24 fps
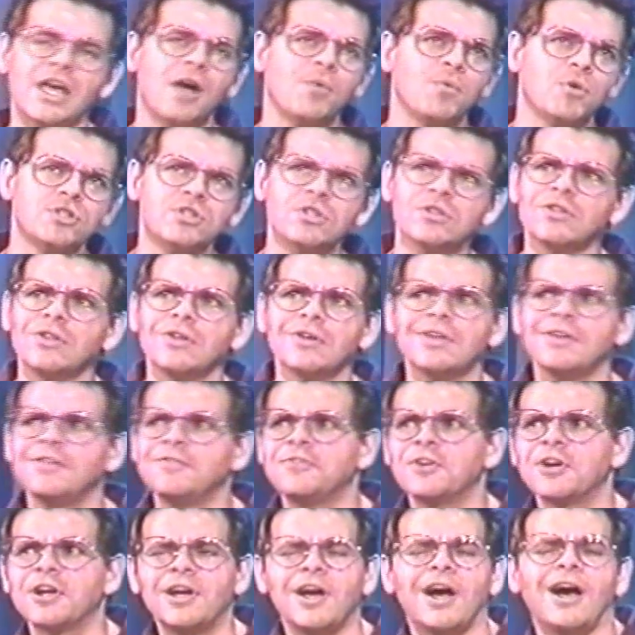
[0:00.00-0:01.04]
I wasn't looking
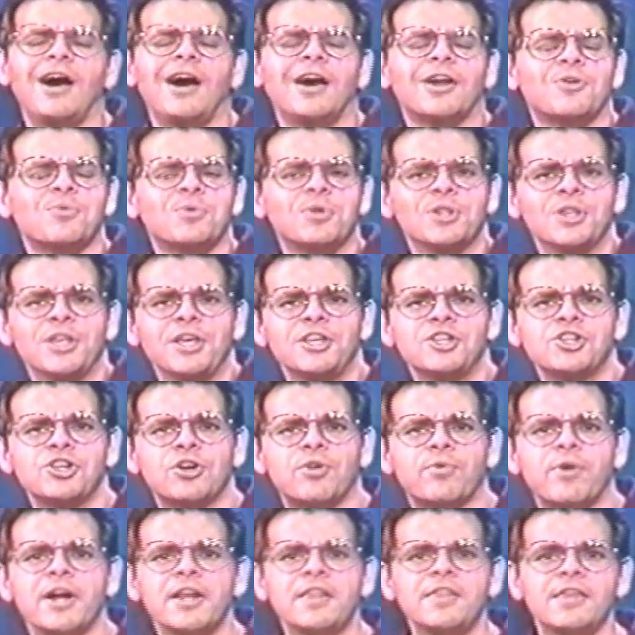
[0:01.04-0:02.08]
for God or religion
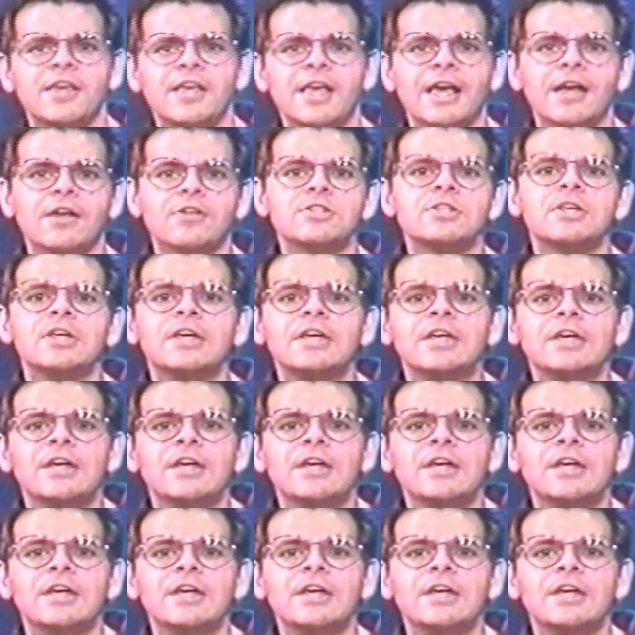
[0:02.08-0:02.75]
or anything else.